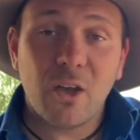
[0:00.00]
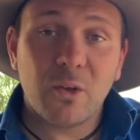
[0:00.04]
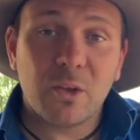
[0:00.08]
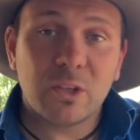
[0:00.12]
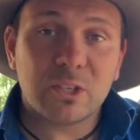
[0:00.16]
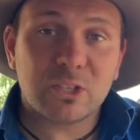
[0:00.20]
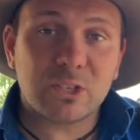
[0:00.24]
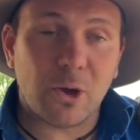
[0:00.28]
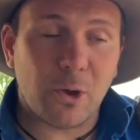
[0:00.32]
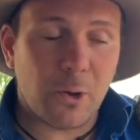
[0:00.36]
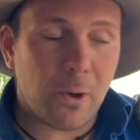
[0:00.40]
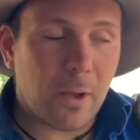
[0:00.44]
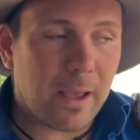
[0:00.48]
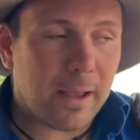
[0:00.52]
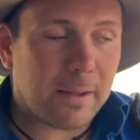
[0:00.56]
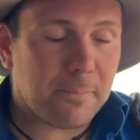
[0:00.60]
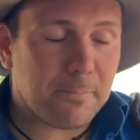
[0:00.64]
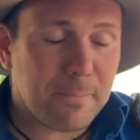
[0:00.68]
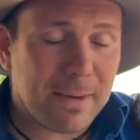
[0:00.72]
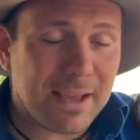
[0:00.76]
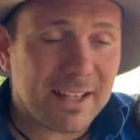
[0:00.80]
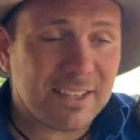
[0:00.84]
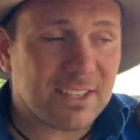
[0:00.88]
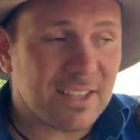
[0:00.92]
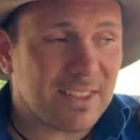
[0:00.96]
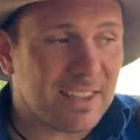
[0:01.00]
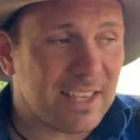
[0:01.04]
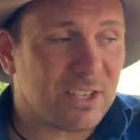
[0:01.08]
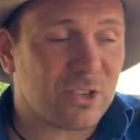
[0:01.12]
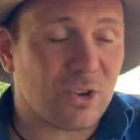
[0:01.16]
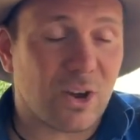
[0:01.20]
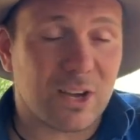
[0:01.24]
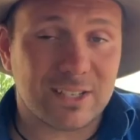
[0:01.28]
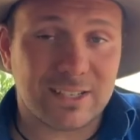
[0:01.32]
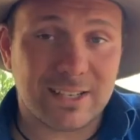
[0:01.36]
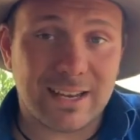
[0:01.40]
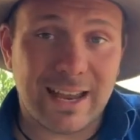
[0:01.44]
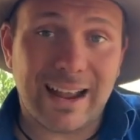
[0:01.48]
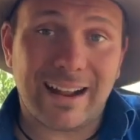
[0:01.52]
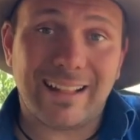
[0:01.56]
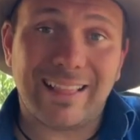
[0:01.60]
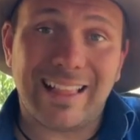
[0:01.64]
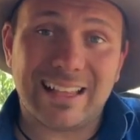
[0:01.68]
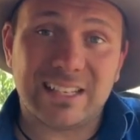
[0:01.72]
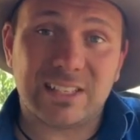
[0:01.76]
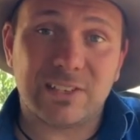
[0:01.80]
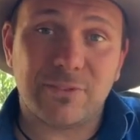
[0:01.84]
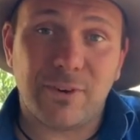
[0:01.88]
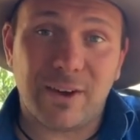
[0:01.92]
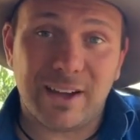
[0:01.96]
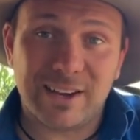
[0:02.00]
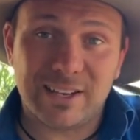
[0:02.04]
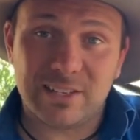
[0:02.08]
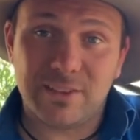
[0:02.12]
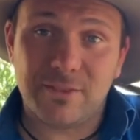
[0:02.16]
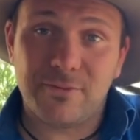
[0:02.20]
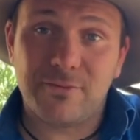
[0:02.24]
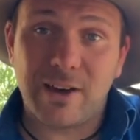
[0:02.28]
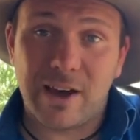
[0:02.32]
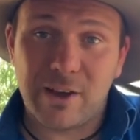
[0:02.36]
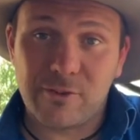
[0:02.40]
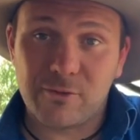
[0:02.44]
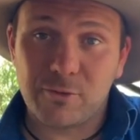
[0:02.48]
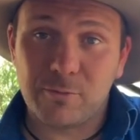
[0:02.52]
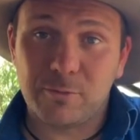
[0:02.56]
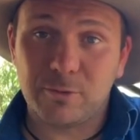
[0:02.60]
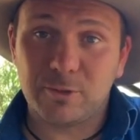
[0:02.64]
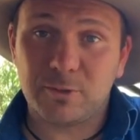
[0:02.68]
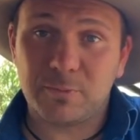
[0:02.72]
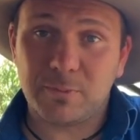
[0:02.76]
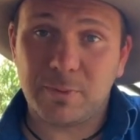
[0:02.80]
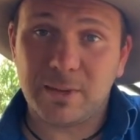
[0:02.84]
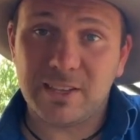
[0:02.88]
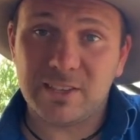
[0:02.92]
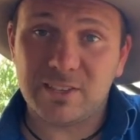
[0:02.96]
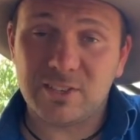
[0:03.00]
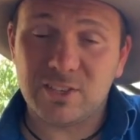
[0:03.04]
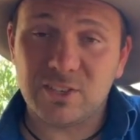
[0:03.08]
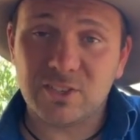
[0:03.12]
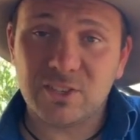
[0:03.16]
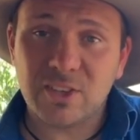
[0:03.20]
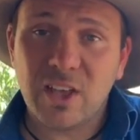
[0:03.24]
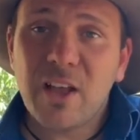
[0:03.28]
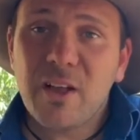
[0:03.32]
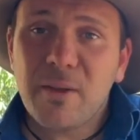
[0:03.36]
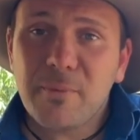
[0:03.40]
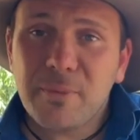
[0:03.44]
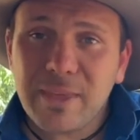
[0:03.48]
So it means that these guys are now classified as a vulnerable species.